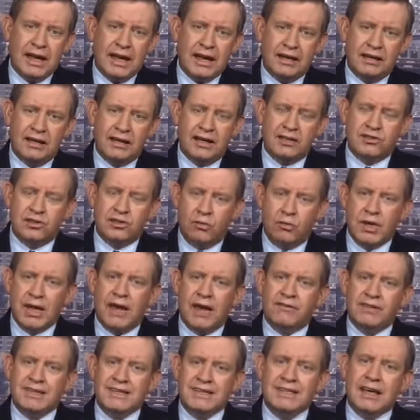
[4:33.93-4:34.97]
And so
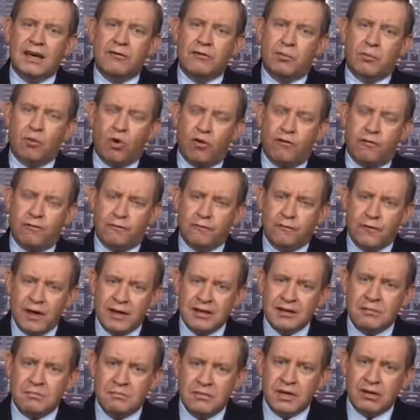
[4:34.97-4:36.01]
we need to have a more
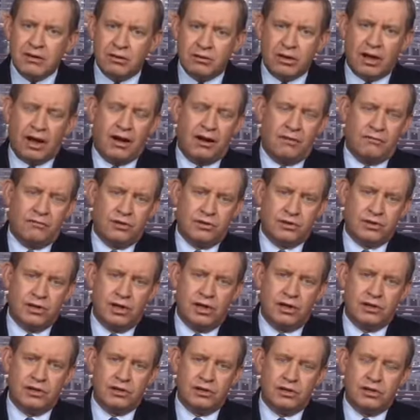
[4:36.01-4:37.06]
fundamental
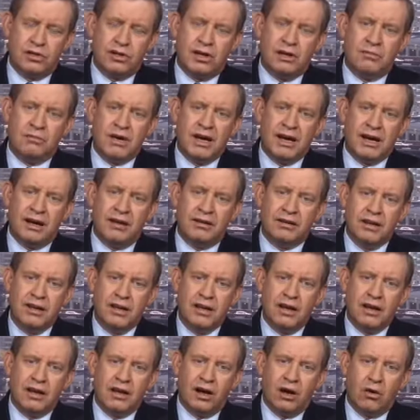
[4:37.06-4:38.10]
conversation about
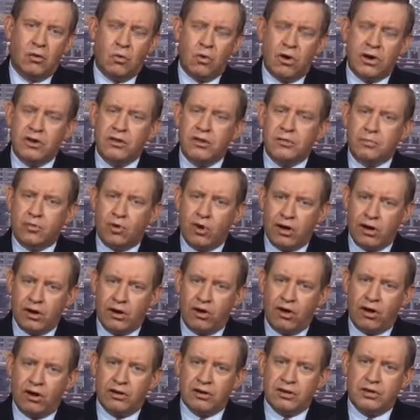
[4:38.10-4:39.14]
what are the
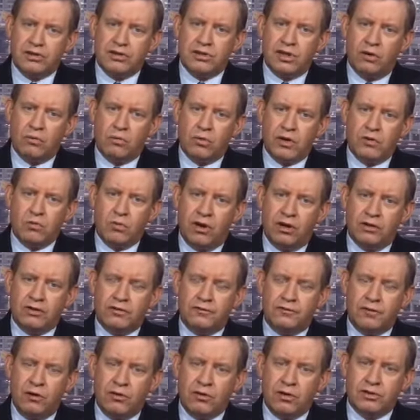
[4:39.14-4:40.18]
priorities that we
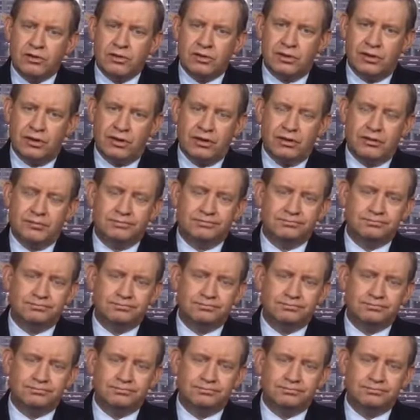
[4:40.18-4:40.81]
want to focus on.